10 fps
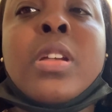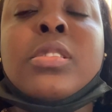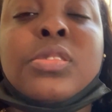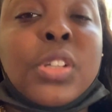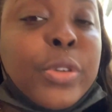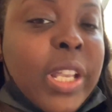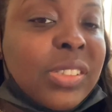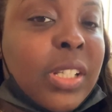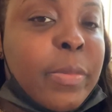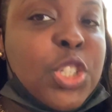So
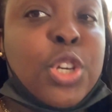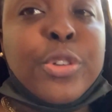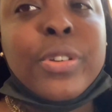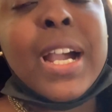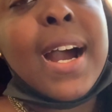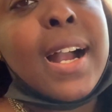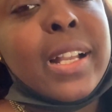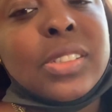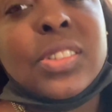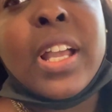yes, let me show you
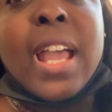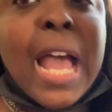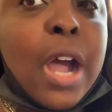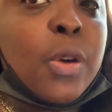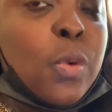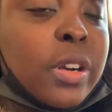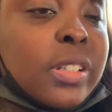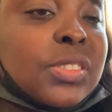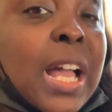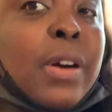guys how it
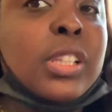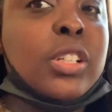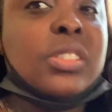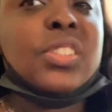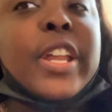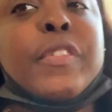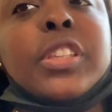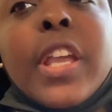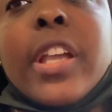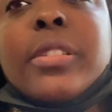works, how it looks and
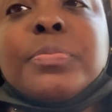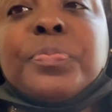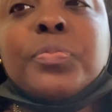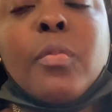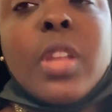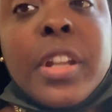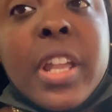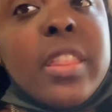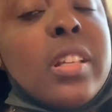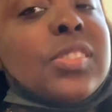everything.
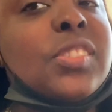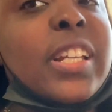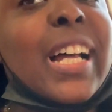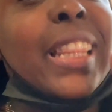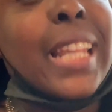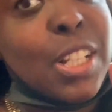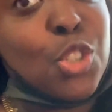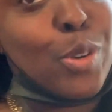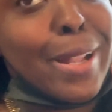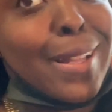Again, this is an
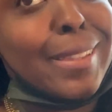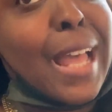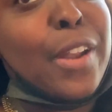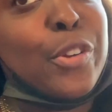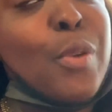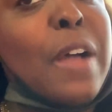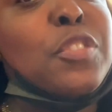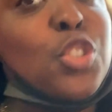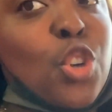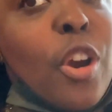electric lighter. You have
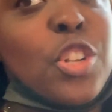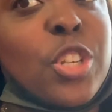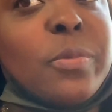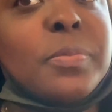to charge it.